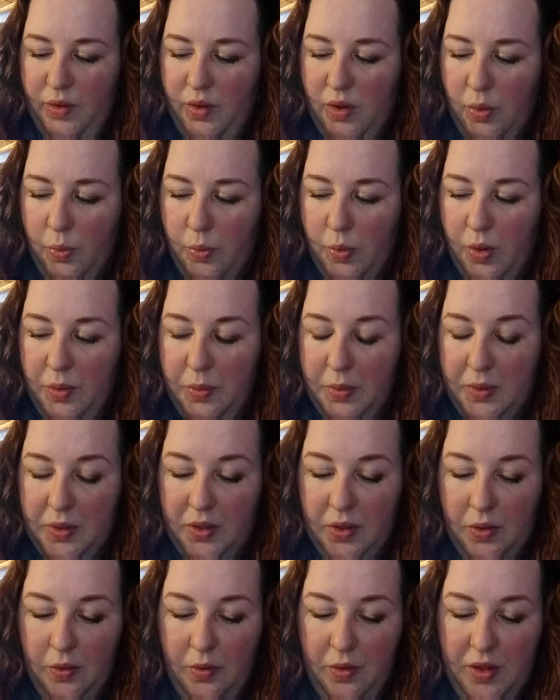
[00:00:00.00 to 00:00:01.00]
The wood was
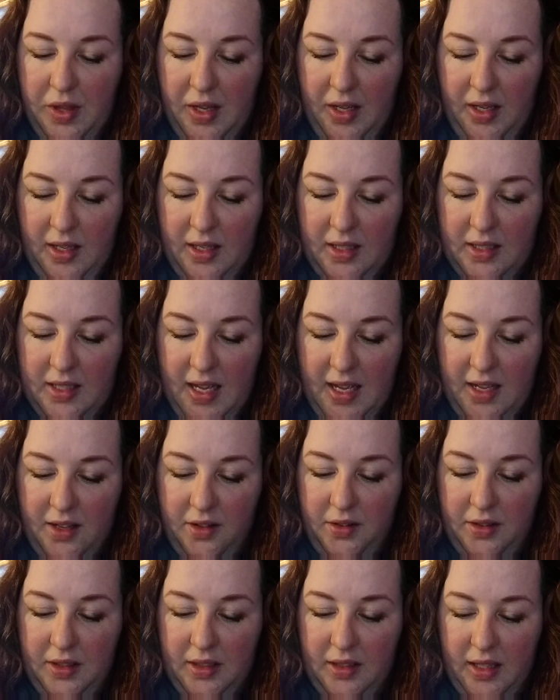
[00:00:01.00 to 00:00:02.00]
so thick and
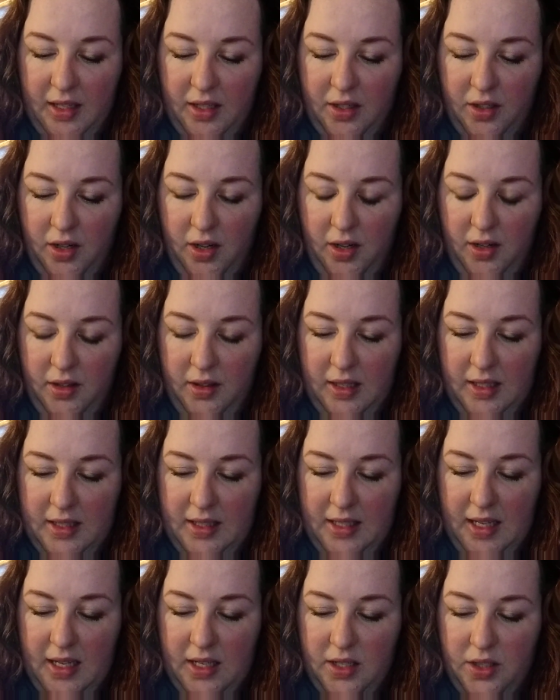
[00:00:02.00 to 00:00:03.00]
tangled that they could hardly
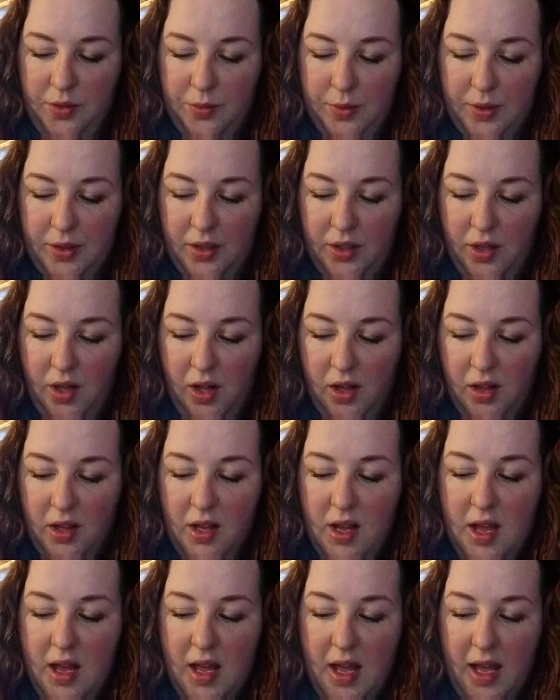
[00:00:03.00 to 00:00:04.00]
see into it at all,
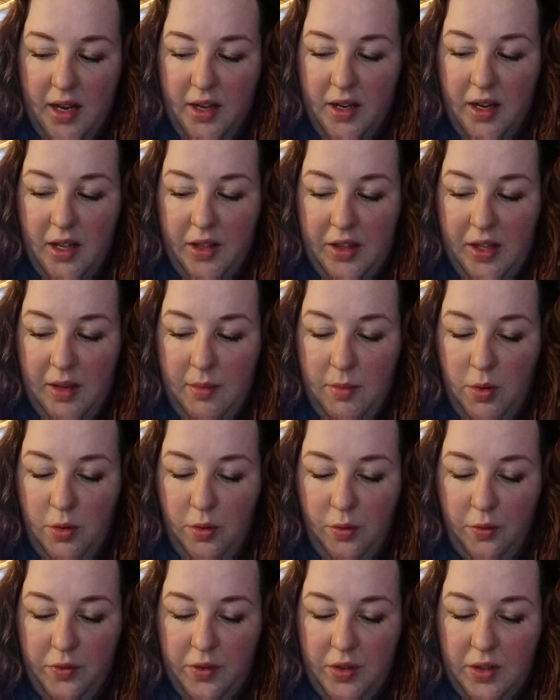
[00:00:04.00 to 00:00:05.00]
and nothing
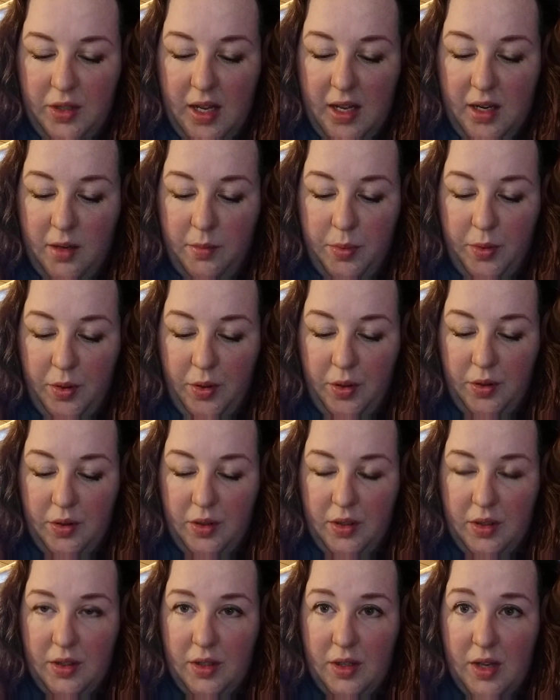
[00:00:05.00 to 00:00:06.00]
moved, not a bird
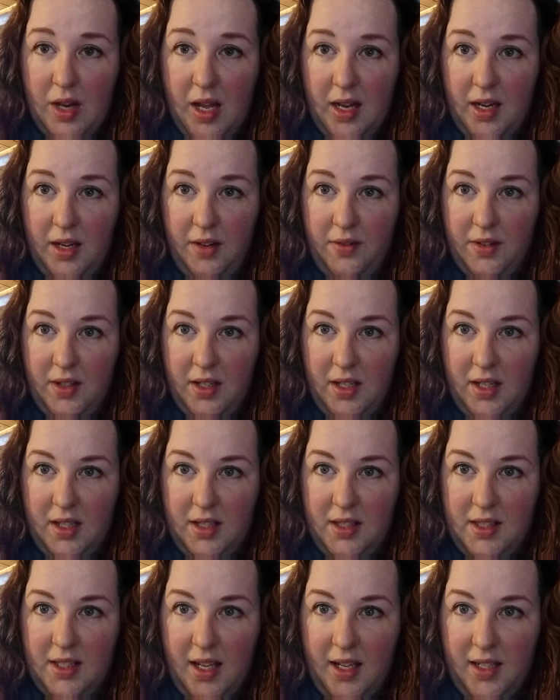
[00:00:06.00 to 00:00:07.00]
not even an
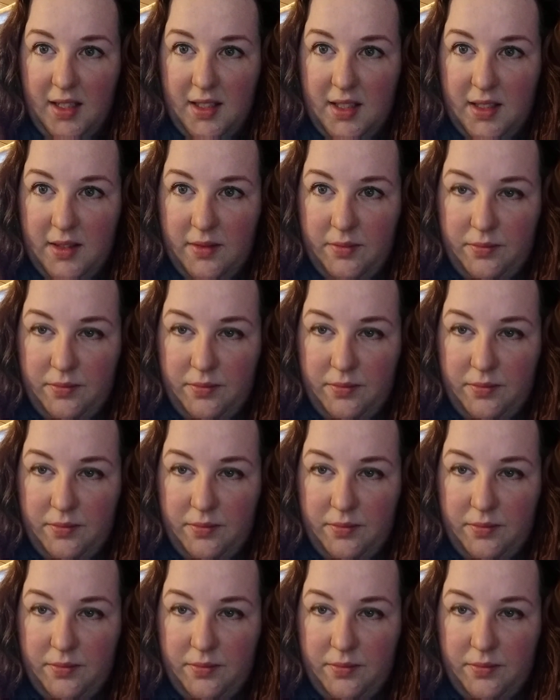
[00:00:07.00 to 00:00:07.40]
insect.